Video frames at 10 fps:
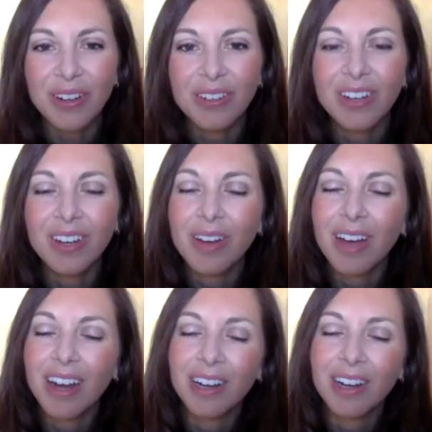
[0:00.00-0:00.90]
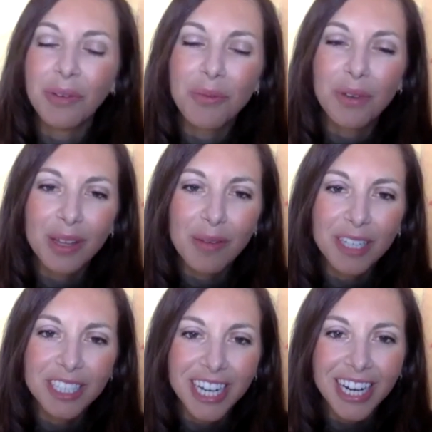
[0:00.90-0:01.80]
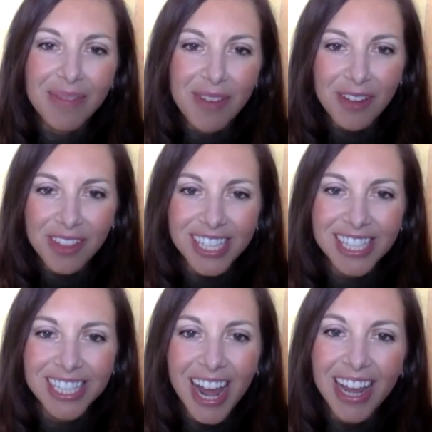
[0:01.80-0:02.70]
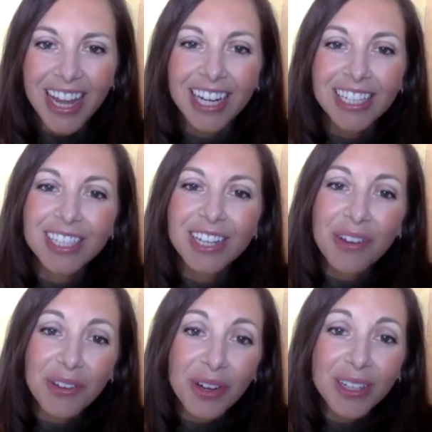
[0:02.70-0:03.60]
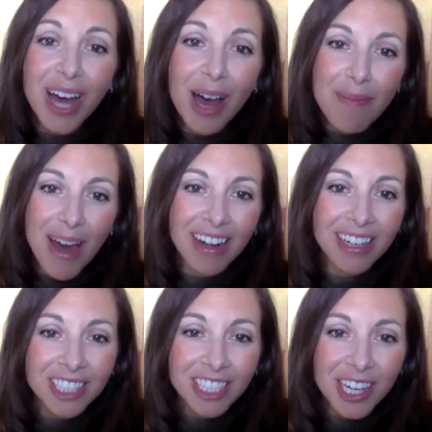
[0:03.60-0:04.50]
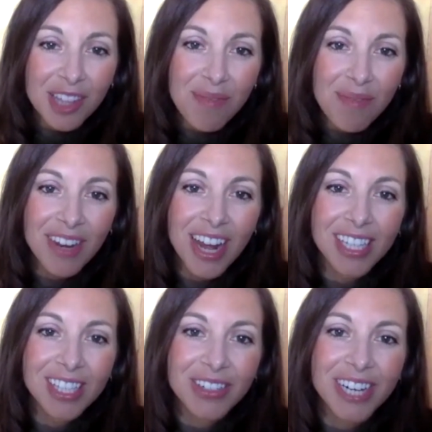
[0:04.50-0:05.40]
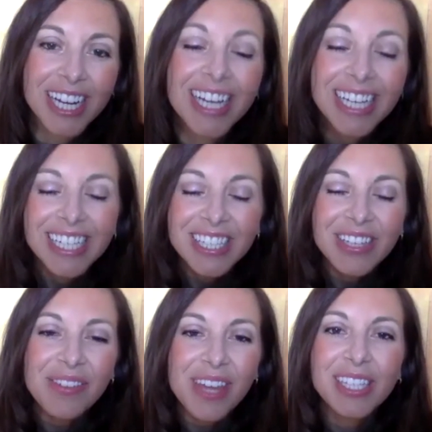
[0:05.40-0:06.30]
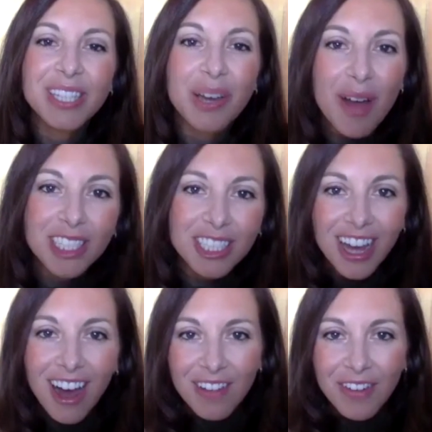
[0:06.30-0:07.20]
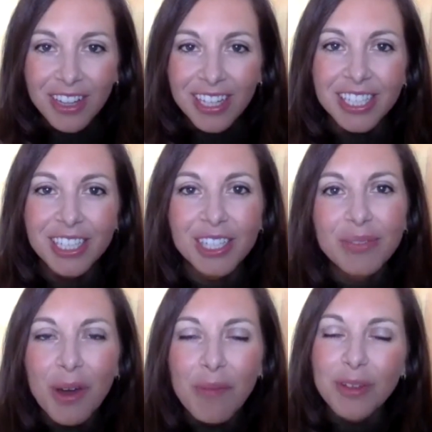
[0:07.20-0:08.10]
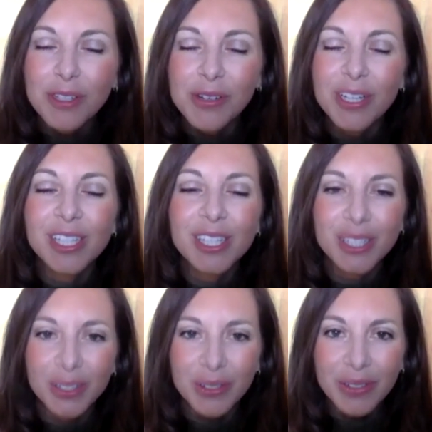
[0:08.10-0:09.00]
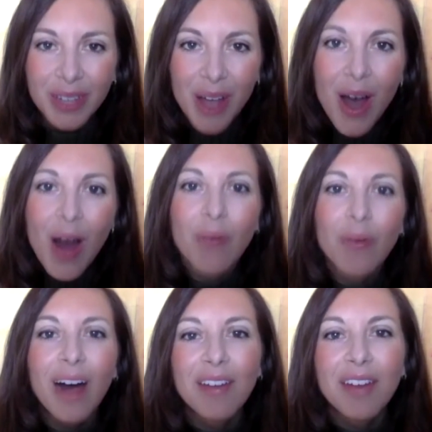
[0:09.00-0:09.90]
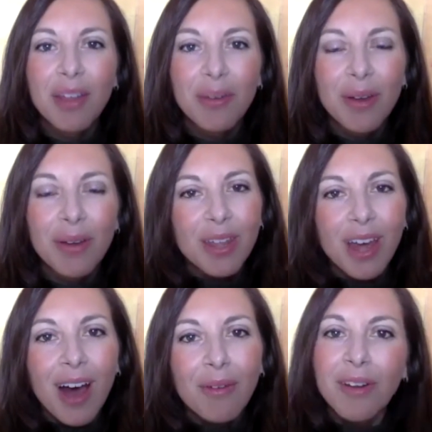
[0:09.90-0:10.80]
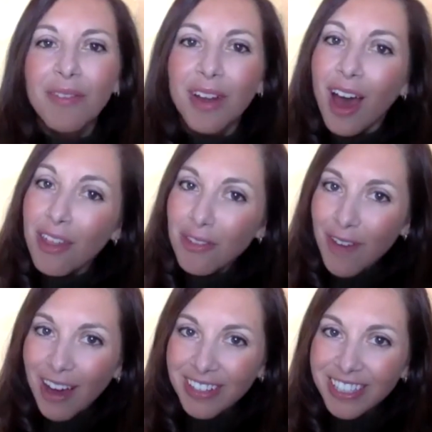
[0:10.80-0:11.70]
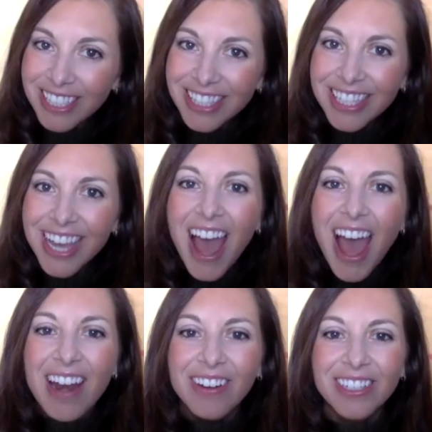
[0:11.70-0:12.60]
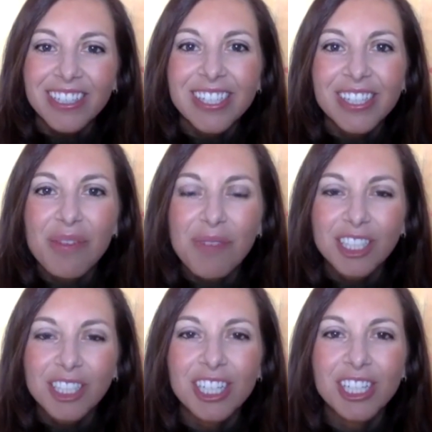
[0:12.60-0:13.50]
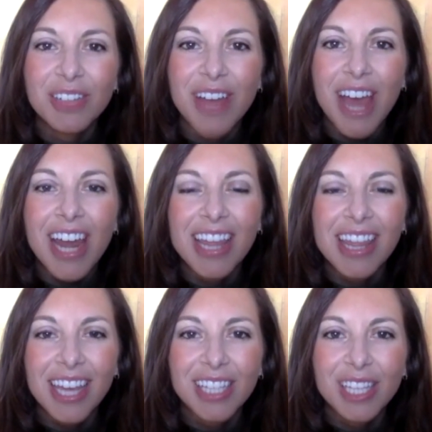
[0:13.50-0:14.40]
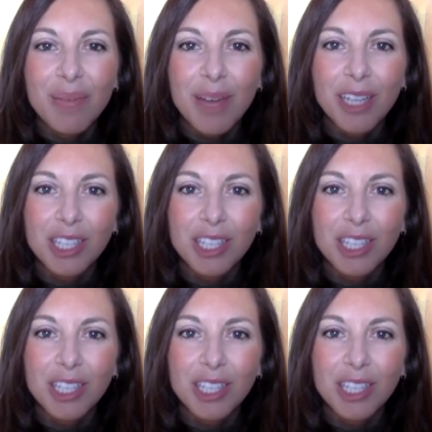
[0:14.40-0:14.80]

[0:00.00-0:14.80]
Well, Arnold, we really appreciate you being with us today and getting to know you a lot better and sharing the MavenNext story. So thanks so much. And to all of our listeners, we hope you tune in soon. We'll have another one with one of our other founders and owners. So be sure to tune in. And thanks so much.